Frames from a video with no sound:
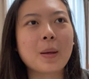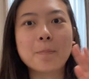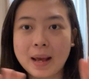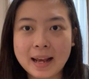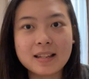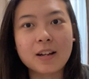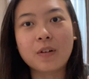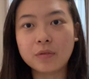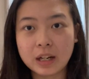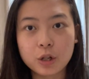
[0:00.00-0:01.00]
base and
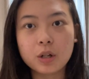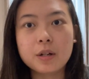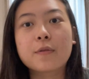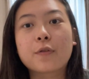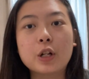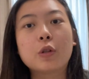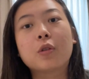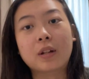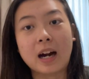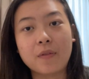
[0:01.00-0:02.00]
foundations for you to
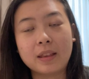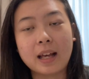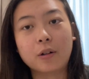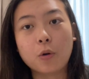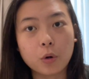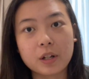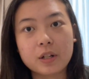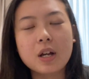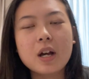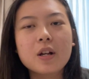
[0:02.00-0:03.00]
thrive in that course.